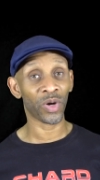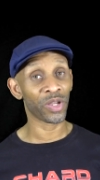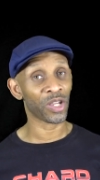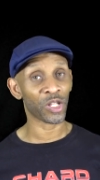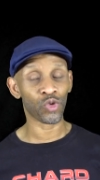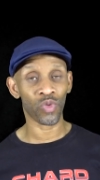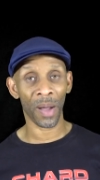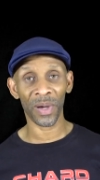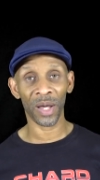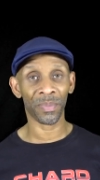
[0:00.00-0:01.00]
where you can
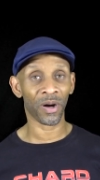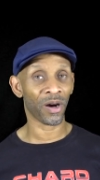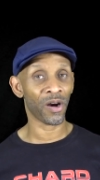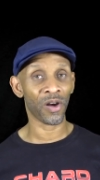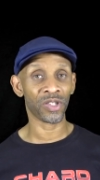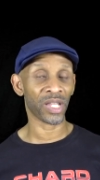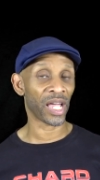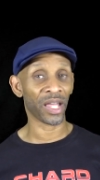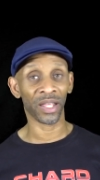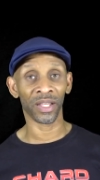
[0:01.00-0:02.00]
swap out parts
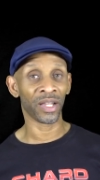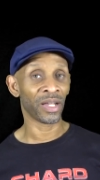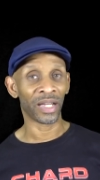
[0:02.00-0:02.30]
and